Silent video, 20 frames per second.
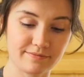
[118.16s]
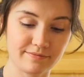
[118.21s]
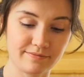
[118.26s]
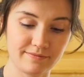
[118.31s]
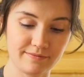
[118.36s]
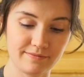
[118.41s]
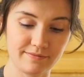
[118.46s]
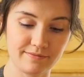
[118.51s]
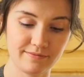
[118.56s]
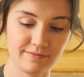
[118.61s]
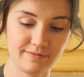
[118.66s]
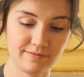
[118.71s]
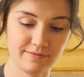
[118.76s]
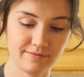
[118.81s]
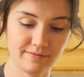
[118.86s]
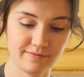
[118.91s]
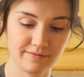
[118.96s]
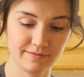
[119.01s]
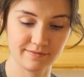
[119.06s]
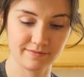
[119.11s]

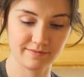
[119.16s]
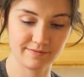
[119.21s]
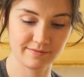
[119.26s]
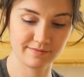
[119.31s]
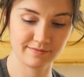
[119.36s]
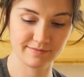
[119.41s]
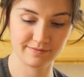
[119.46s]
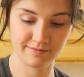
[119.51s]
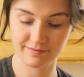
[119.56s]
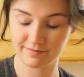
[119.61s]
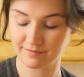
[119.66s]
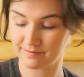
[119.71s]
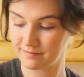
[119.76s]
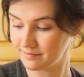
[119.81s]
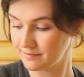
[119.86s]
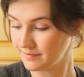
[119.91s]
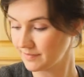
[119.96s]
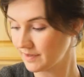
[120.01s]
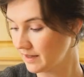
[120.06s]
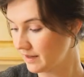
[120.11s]

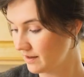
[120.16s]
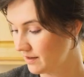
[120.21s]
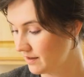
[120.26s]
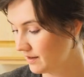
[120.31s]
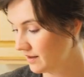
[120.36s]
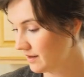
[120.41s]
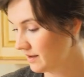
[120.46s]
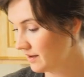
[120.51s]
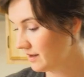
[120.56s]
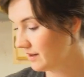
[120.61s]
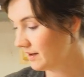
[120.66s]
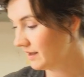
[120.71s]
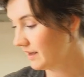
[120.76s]
Nothing is said.